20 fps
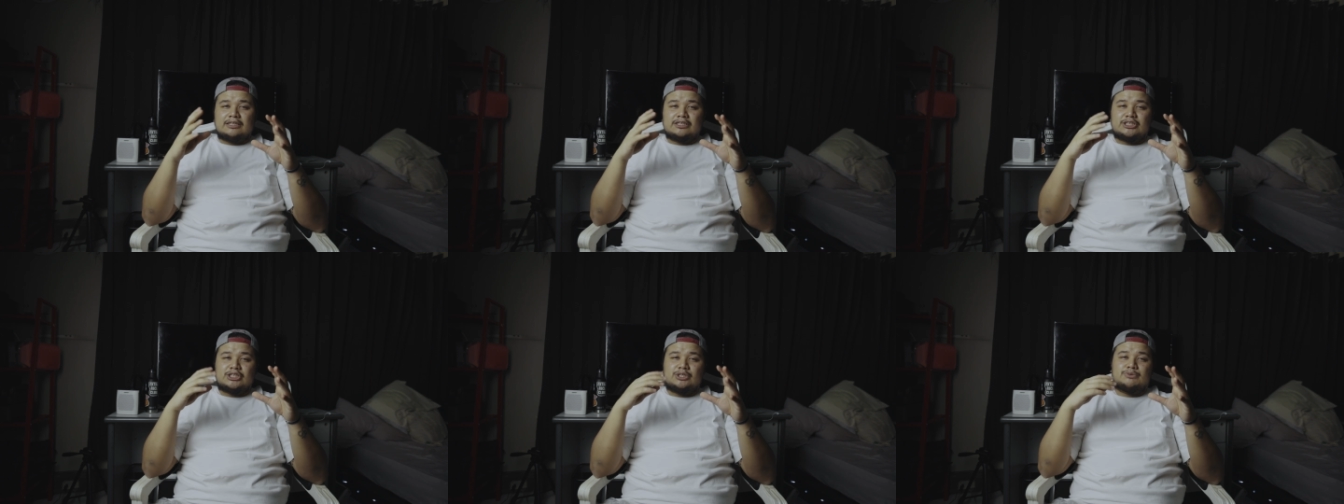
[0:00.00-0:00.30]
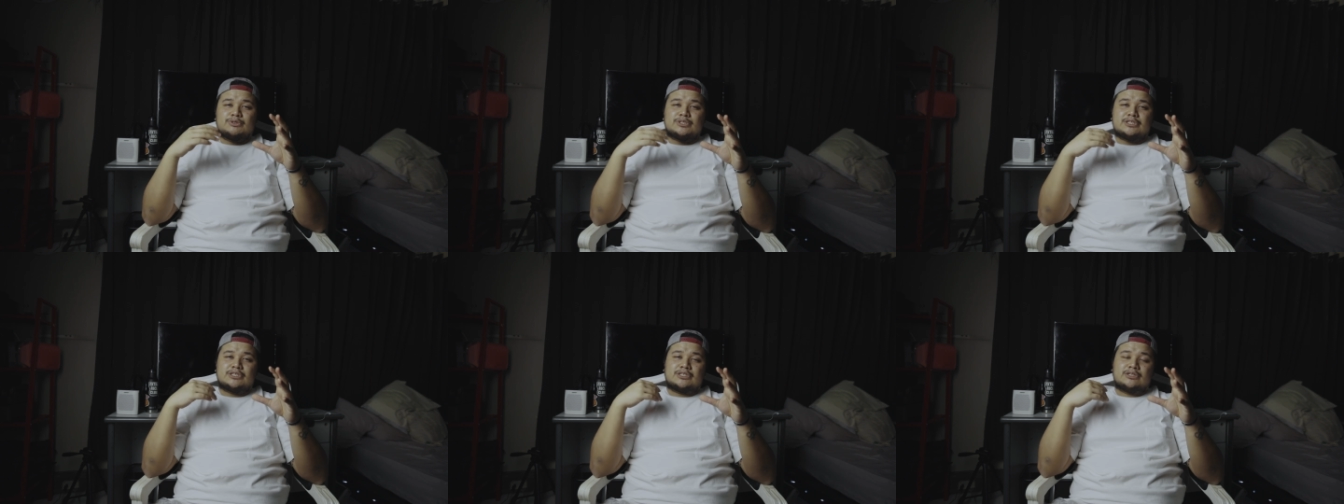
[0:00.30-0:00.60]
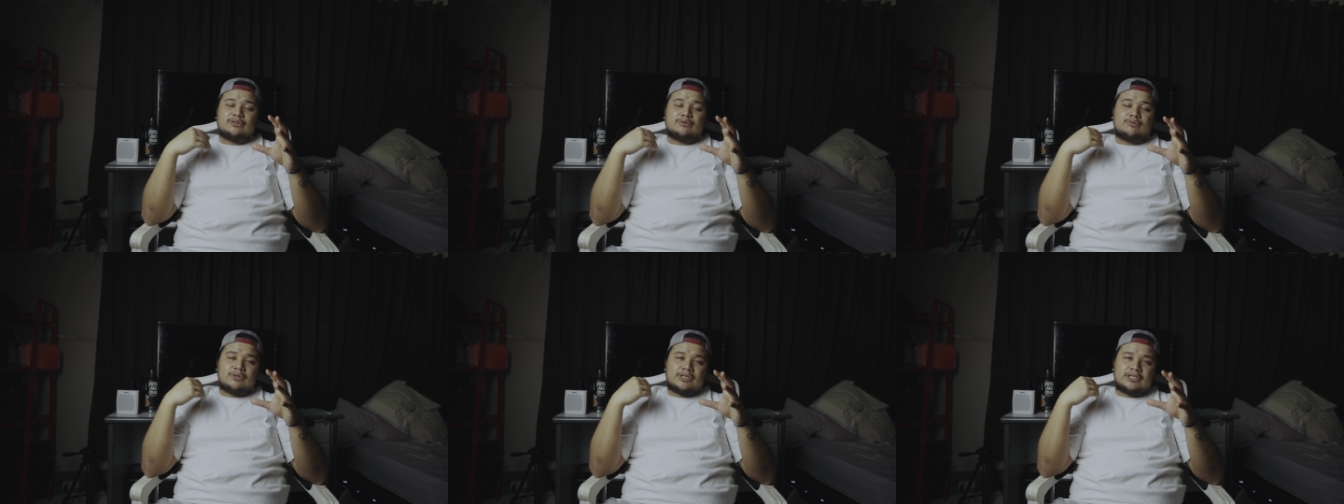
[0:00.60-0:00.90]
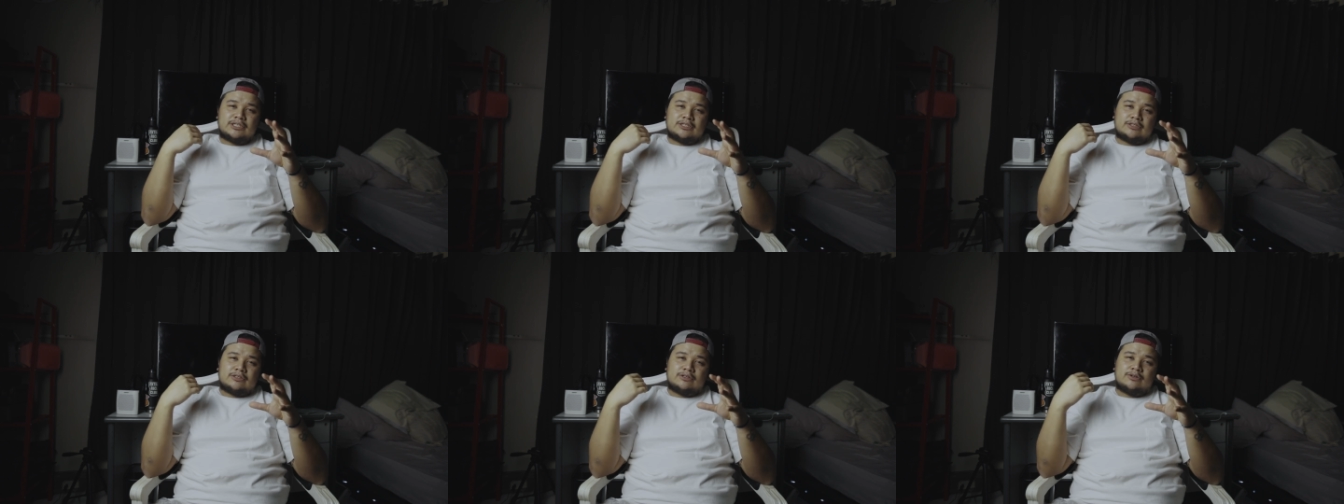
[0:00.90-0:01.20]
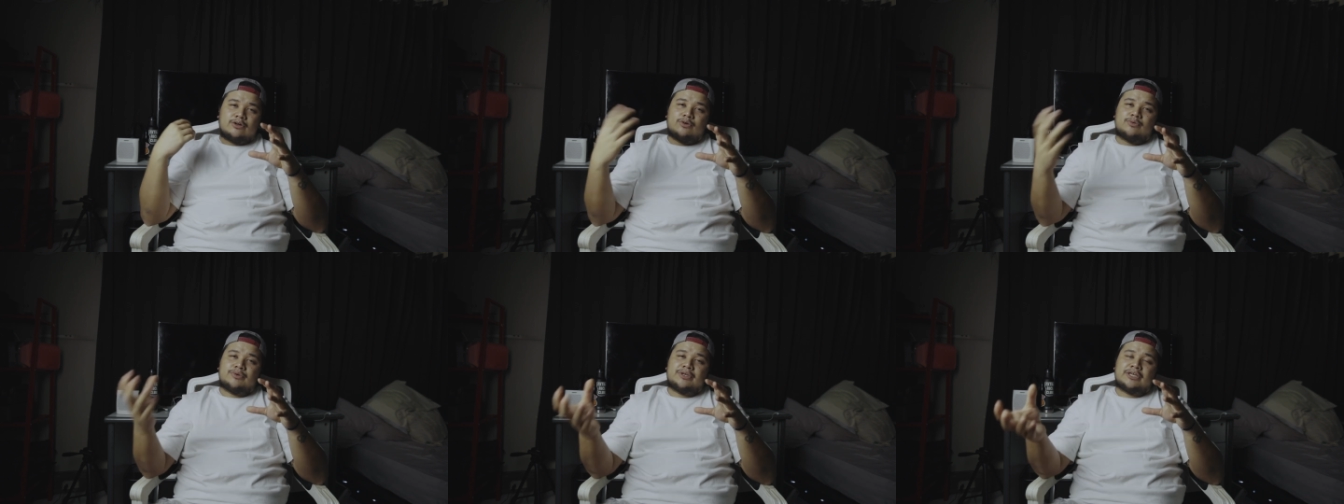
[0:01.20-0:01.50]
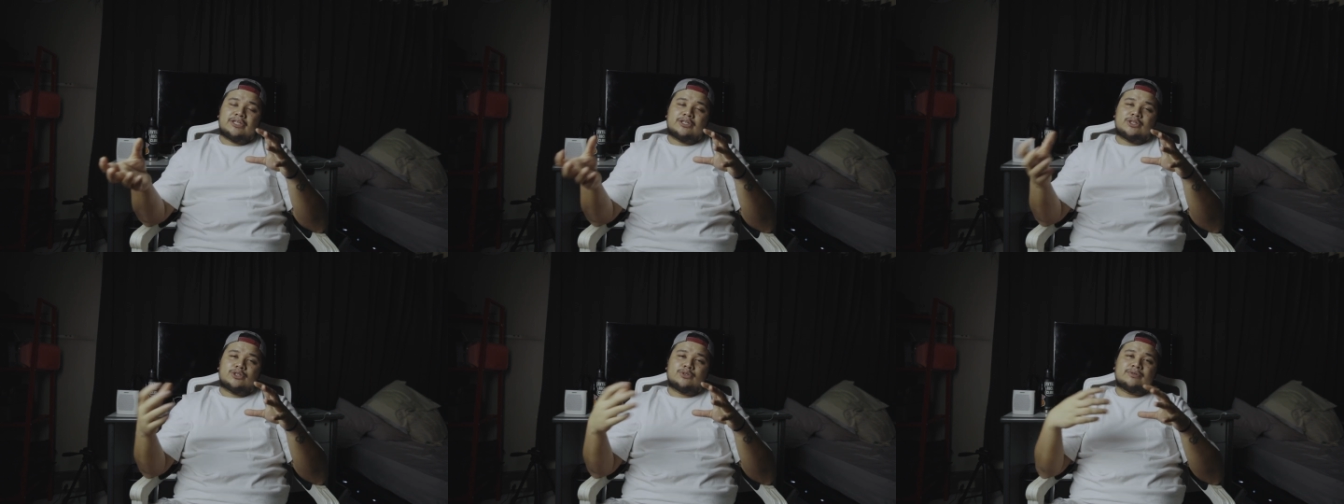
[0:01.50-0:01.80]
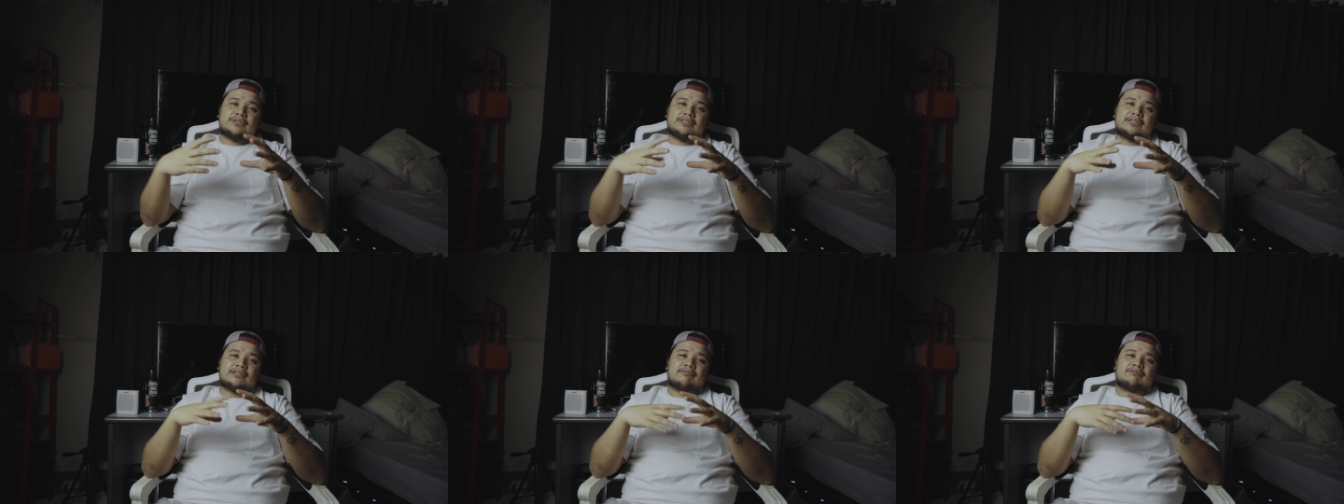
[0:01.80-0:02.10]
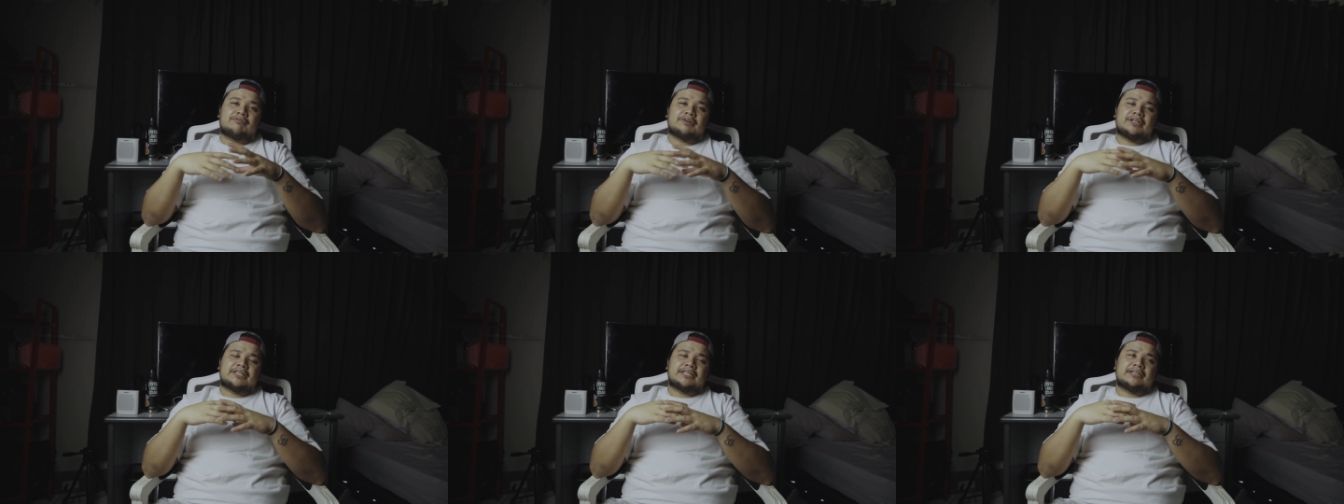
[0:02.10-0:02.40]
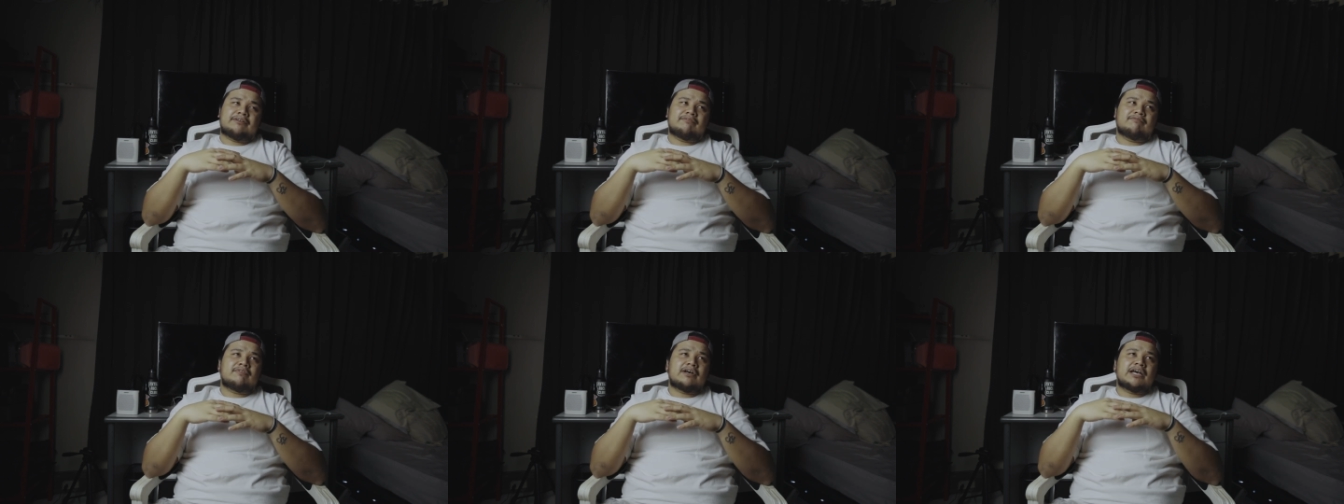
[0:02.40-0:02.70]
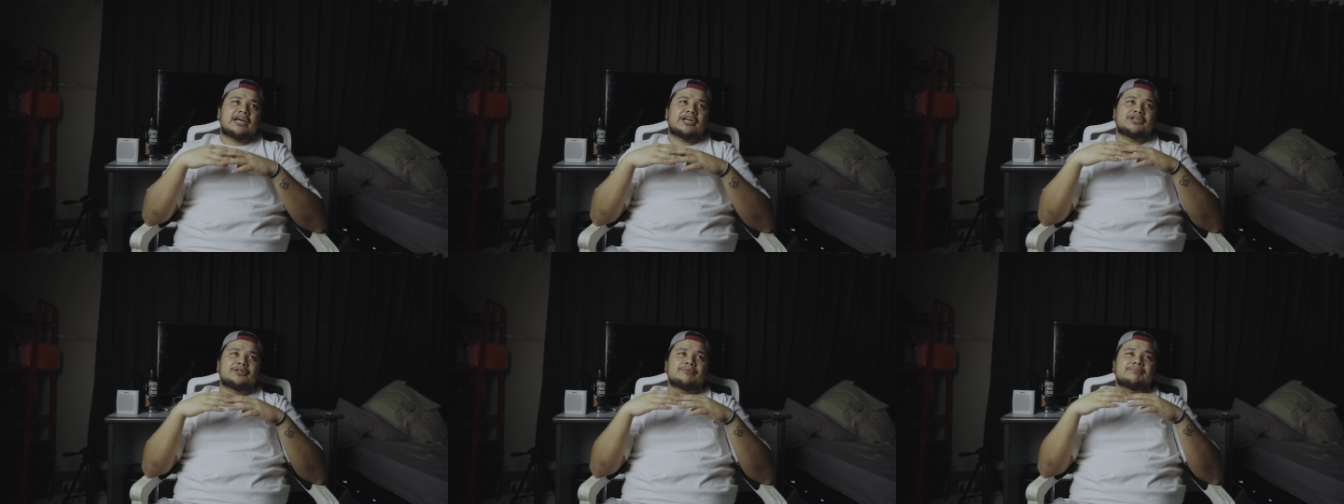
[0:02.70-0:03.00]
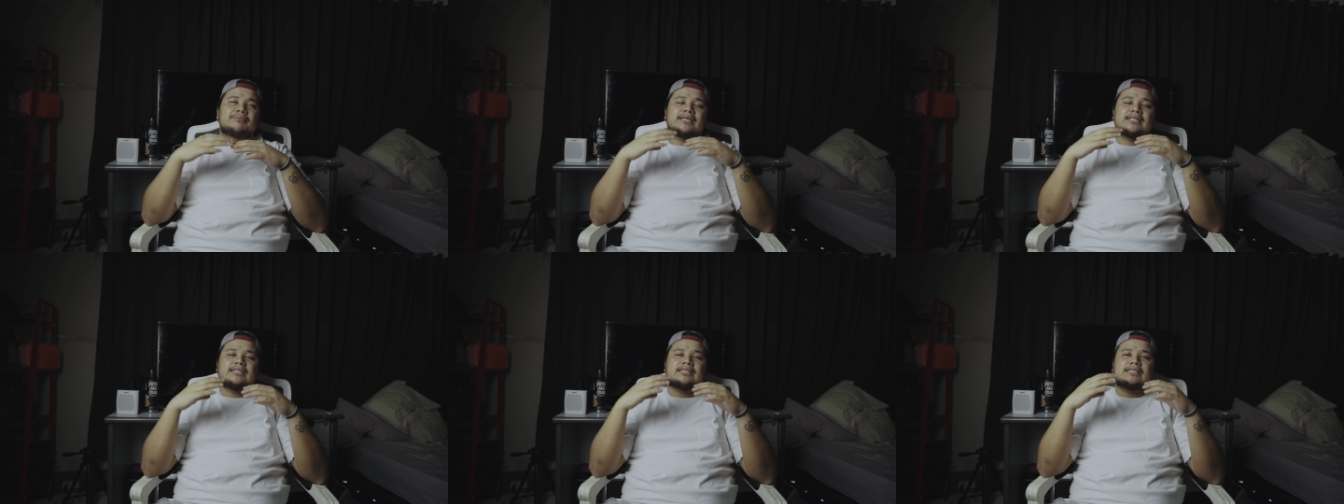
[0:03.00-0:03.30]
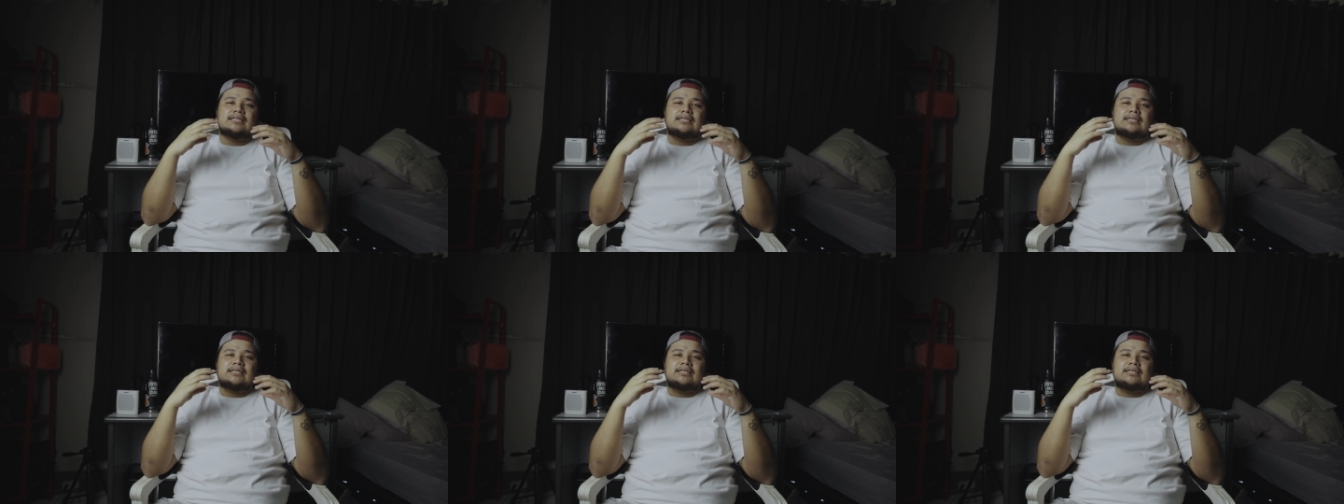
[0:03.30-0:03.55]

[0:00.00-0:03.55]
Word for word: She was the one going into a different environment